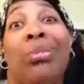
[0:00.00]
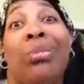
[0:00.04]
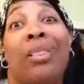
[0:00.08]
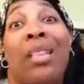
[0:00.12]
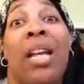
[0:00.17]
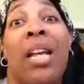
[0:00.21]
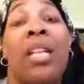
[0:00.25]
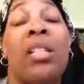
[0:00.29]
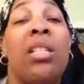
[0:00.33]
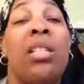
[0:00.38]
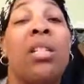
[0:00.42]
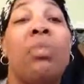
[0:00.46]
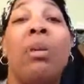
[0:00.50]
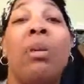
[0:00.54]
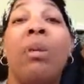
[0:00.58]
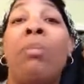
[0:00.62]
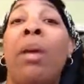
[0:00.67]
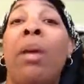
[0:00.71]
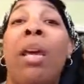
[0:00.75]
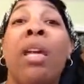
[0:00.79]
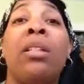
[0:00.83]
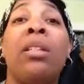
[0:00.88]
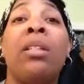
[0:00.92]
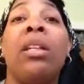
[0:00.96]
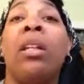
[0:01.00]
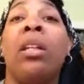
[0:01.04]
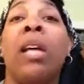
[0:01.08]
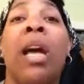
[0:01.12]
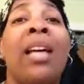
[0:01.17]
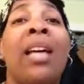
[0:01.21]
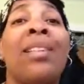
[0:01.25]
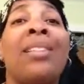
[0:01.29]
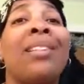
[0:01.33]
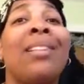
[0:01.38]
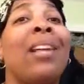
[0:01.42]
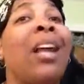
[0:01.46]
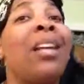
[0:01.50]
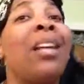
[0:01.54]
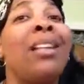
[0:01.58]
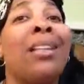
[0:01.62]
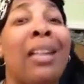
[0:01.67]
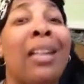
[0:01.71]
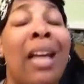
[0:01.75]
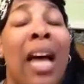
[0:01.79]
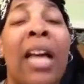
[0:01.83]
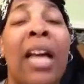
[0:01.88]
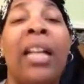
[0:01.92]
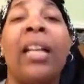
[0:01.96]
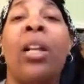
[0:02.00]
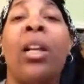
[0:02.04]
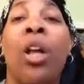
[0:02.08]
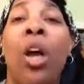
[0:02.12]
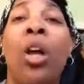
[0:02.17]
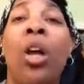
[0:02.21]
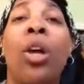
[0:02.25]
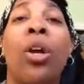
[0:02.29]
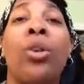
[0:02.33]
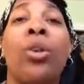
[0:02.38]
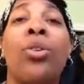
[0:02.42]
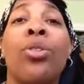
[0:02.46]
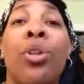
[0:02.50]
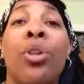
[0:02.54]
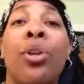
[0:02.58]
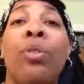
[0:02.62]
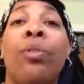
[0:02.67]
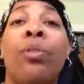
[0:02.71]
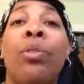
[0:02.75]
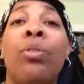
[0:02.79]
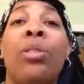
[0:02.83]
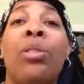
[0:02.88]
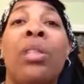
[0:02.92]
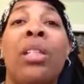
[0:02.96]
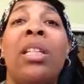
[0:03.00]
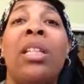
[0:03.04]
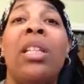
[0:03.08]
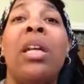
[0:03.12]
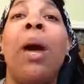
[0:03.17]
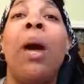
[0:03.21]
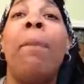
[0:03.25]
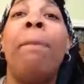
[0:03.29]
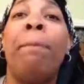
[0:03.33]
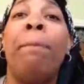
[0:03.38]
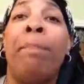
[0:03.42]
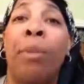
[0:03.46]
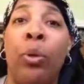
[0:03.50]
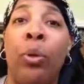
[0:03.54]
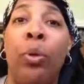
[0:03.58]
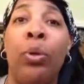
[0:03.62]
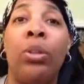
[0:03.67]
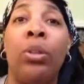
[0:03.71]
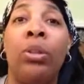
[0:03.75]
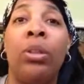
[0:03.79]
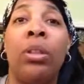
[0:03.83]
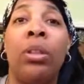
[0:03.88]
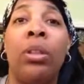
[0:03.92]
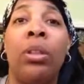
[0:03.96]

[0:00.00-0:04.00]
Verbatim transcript: tends to be made to last a lot longer. So if you see a boot